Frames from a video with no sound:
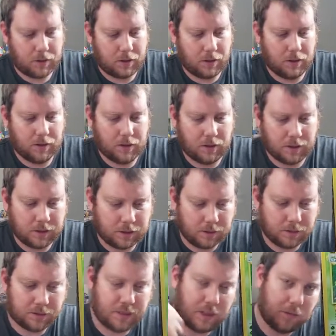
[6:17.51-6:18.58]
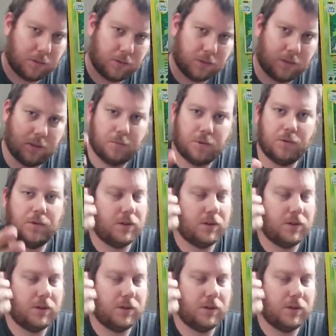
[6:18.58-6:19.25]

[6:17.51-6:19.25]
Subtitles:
Another table, another booth.